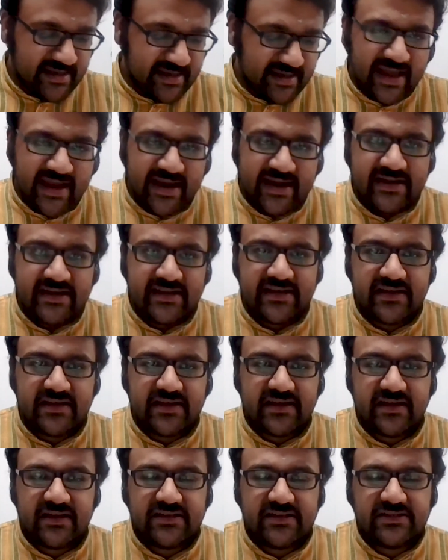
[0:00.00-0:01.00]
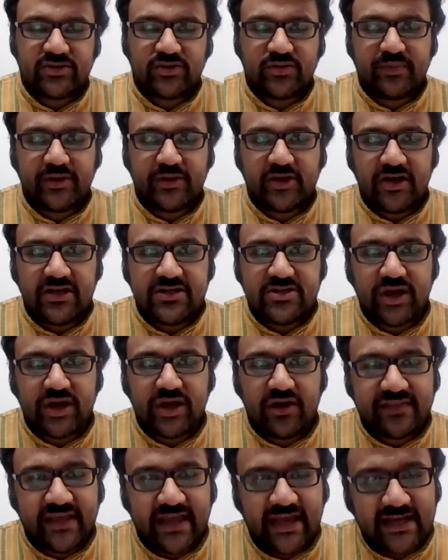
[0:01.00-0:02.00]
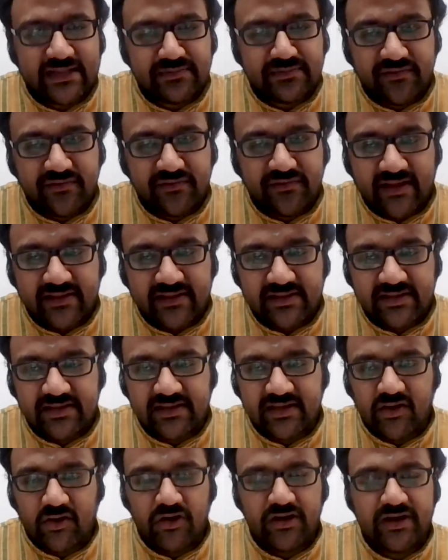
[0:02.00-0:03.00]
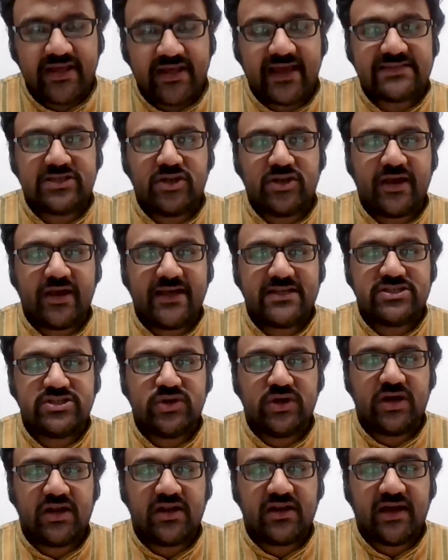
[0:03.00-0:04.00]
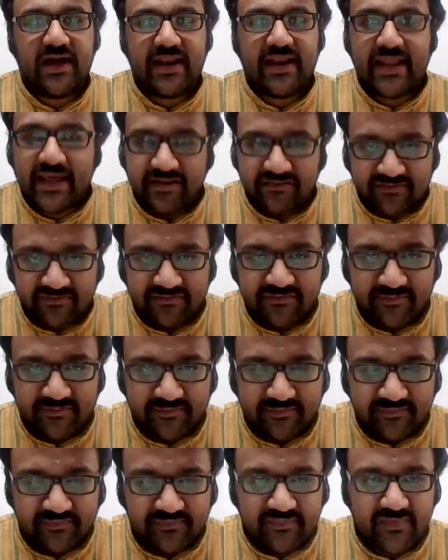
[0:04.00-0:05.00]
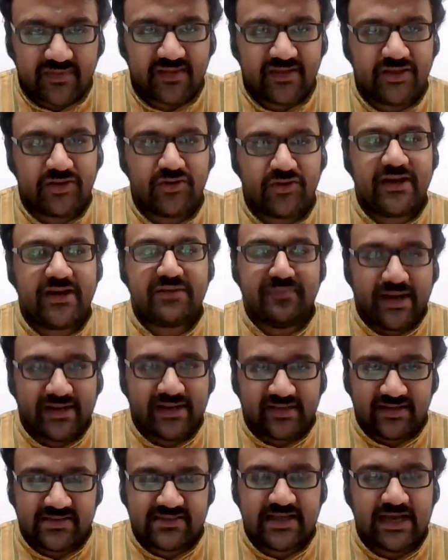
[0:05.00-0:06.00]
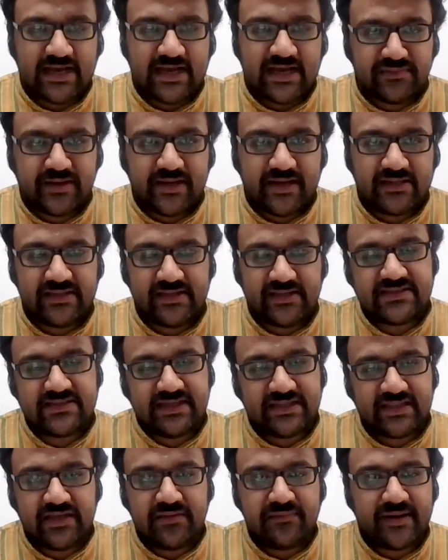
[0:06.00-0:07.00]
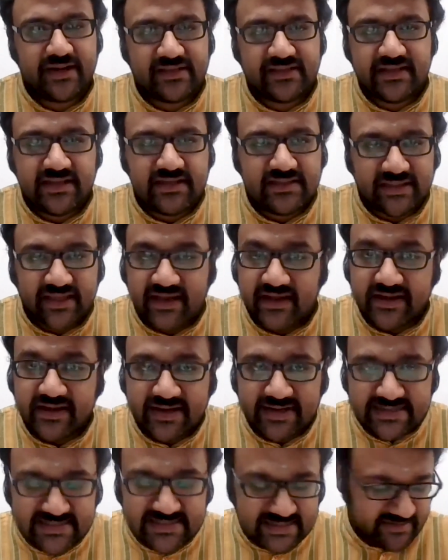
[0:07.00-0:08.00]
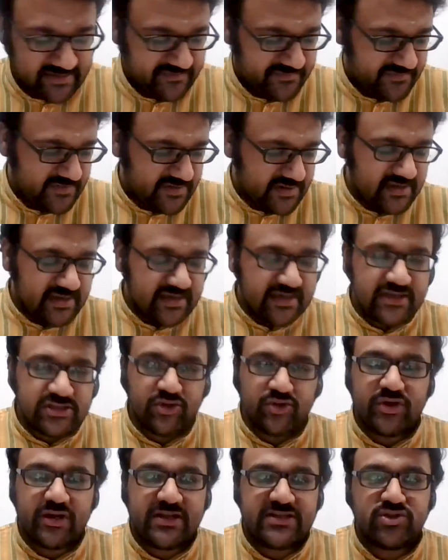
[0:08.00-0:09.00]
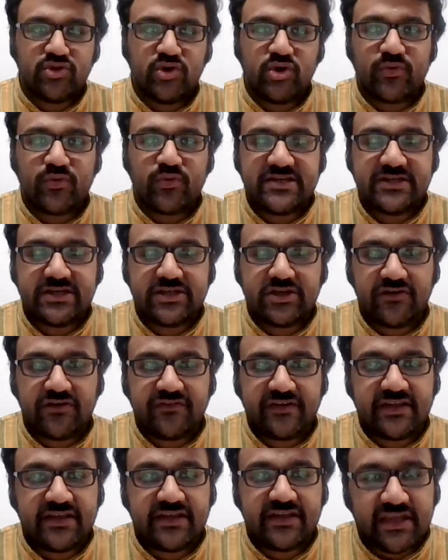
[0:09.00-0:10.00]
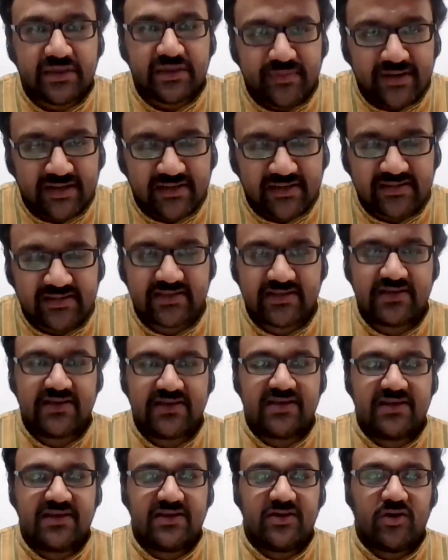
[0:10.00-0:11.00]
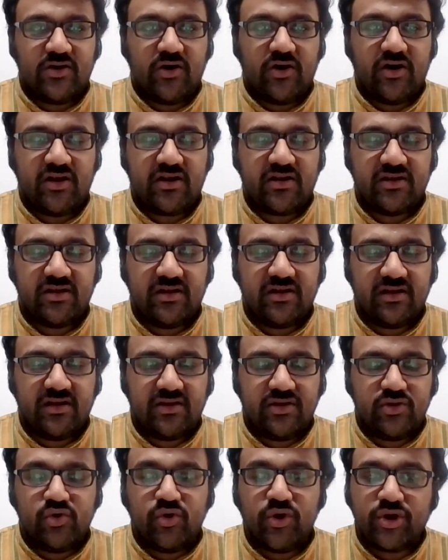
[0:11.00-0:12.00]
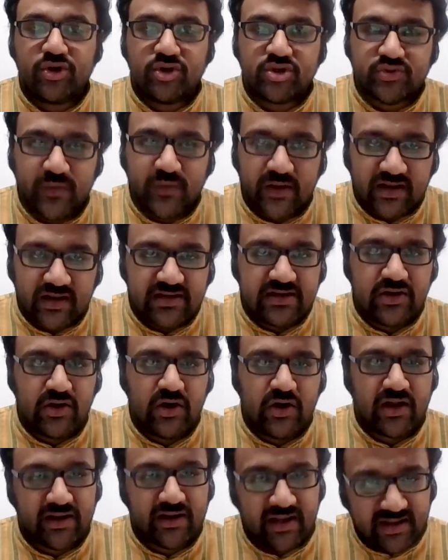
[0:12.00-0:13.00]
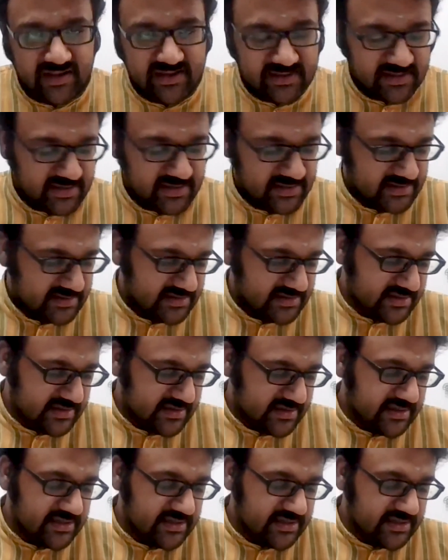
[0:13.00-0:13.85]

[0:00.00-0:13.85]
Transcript: And uh, so because you have Dehatmavada, only as long as you are alive, you know, it matters. The Atma, there is nothing but the Deha itself. So there is no question of any rebirth, or you going to Swarga or Naraka.